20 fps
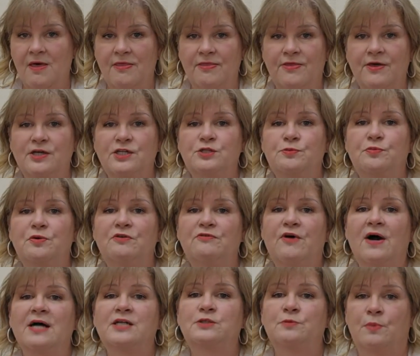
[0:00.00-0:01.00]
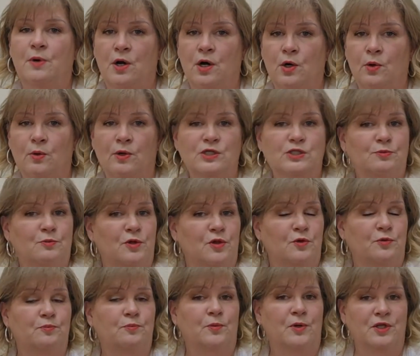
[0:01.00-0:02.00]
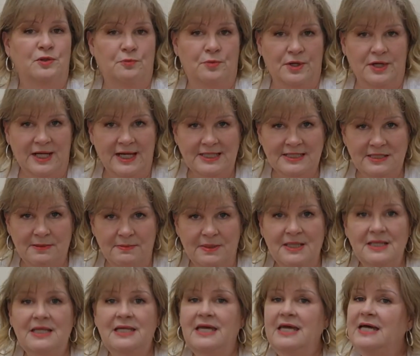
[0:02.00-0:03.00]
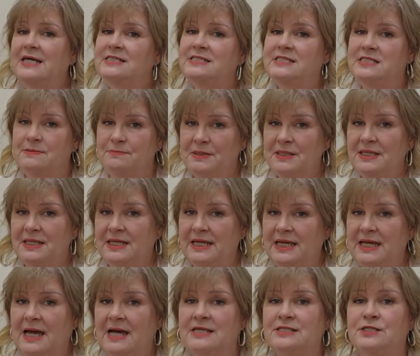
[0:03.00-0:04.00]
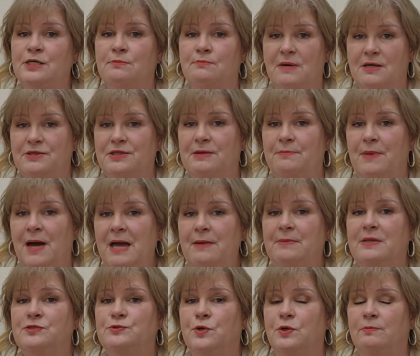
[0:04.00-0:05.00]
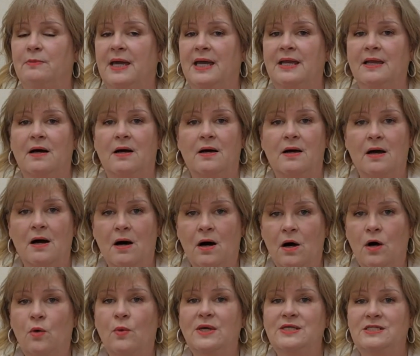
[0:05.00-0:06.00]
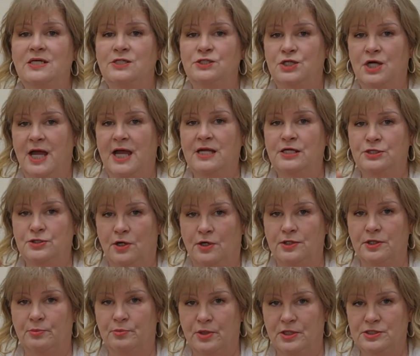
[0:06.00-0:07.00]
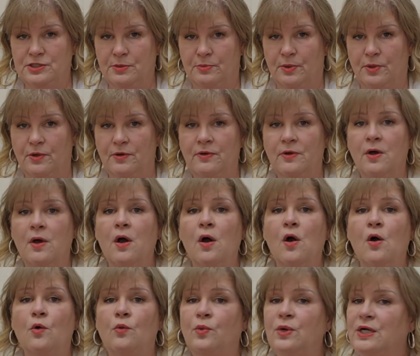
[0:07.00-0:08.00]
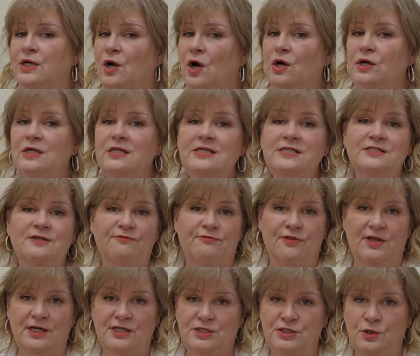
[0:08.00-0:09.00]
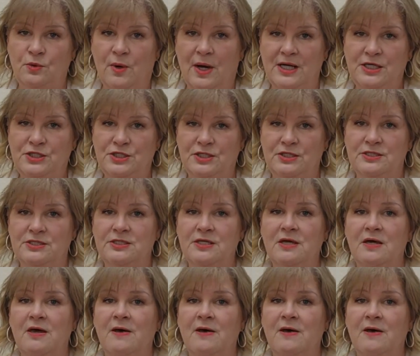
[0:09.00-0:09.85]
This provides borrowers with predictability and stability as their monthly payments remain always unchanged on the principal, regardless of fluctuations